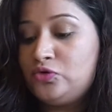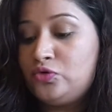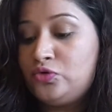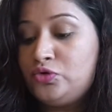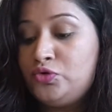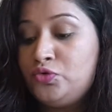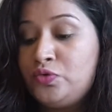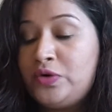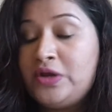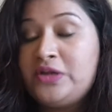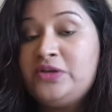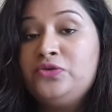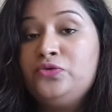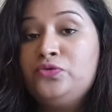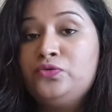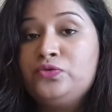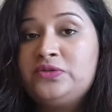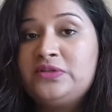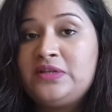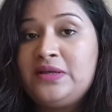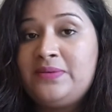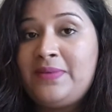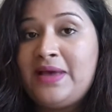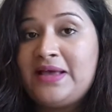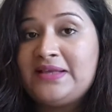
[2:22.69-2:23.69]
so you can
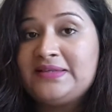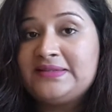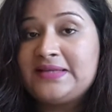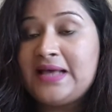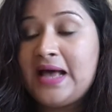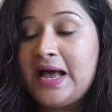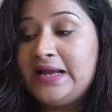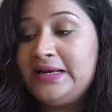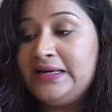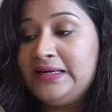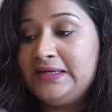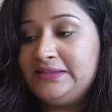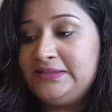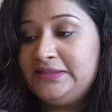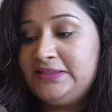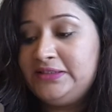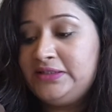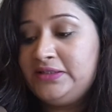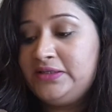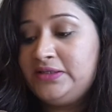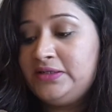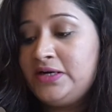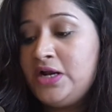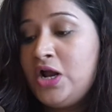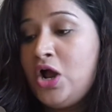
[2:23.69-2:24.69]
use them as
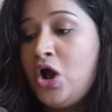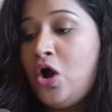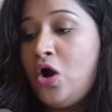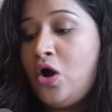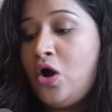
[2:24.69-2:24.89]
highlighter.